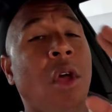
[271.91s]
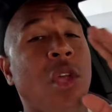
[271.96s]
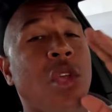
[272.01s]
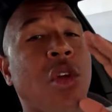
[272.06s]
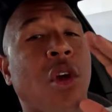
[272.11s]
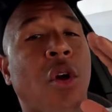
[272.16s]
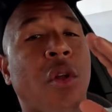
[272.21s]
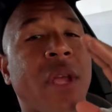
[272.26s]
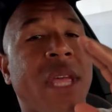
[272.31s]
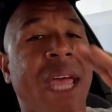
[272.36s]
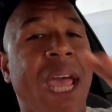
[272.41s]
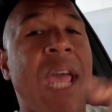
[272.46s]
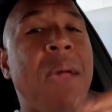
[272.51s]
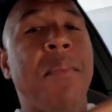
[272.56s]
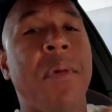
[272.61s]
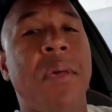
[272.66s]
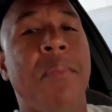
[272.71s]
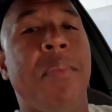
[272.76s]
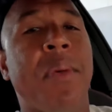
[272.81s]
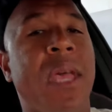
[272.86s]
You go to
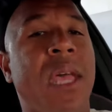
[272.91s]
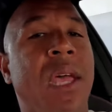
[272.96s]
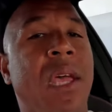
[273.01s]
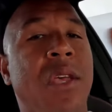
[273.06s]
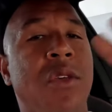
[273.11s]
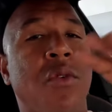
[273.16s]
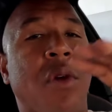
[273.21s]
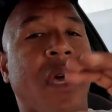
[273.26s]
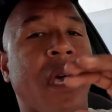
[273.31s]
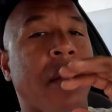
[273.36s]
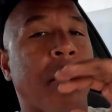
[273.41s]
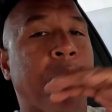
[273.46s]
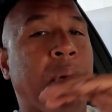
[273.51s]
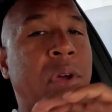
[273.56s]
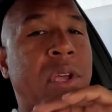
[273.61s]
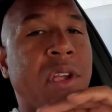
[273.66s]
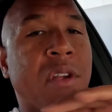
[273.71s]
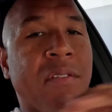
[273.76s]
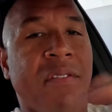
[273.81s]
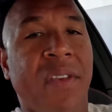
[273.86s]
KBB, you can
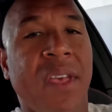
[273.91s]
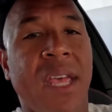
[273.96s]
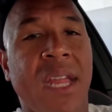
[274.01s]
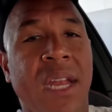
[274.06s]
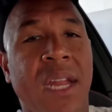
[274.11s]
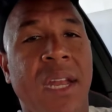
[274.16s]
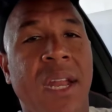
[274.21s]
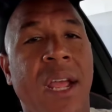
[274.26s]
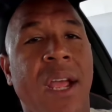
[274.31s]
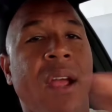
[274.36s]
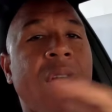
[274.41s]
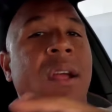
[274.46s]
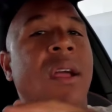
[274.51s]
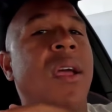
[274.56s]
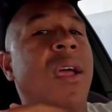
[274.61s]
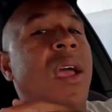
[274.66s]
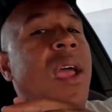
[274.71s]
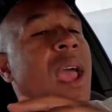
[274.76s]
put your VIN in there,